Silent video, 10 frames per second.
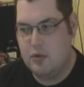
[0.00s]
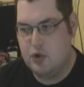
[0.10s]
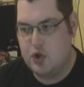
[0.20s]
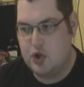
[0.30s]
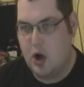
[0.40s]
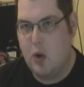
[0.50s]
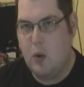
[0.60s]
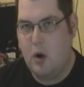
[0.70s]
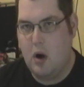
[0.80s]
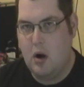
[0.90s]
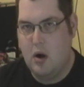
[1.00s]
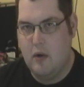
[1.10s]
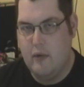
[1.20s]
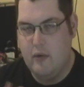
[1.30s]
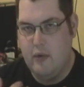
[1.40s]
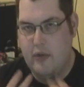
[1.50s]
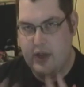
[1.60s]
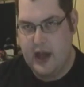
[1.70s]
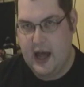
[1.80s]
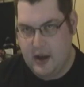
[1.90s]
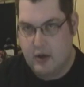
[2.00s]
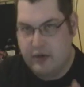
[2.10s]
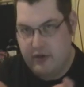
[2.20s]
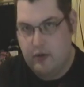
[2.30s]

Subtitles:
show of the hand,